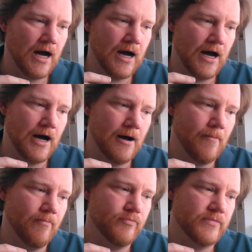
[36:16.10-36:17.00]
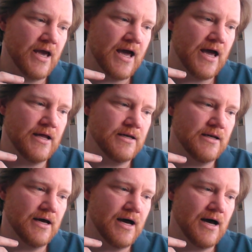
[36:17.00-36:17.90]
But
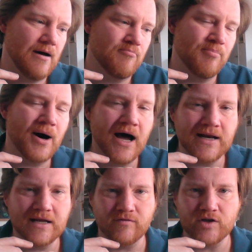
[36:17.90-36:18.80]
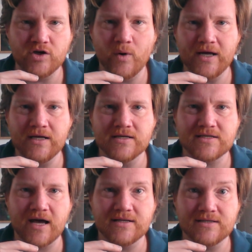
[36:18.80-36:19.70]
if the UAE
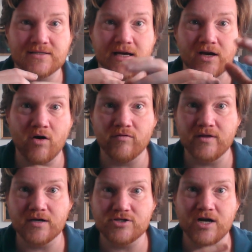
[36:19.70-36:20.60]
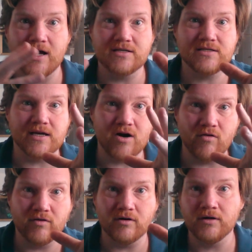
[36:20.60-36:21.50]
decided to take over the Hejaz, take
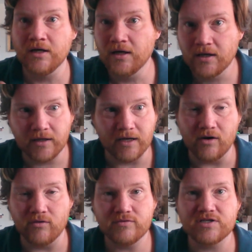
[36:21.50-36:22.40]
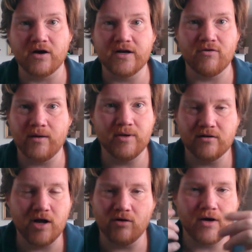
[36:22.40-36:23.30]
over, Saudi Arabia,
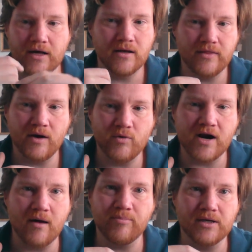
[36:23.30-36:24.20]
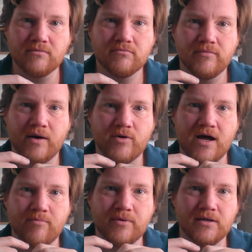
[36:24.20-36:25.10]
no. That would
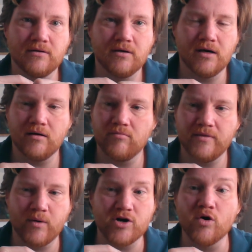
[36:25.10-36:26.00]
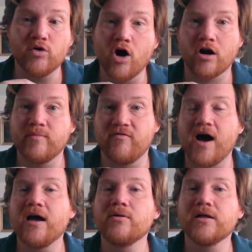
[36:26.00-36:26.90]
no longer be
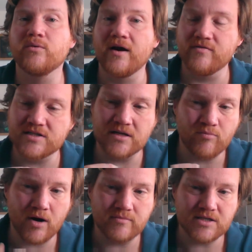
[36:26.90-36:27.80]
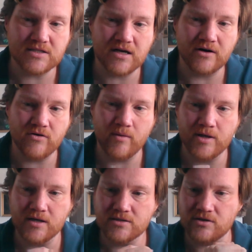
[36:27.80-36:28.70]
viable and would have the same problems that Saudi
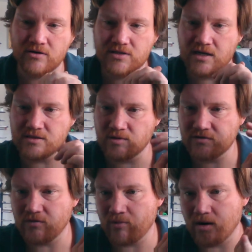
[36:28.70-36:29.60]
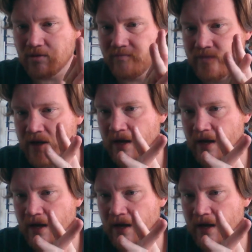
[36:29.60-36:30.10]
Arabia does. So I don't see that as much of a problem.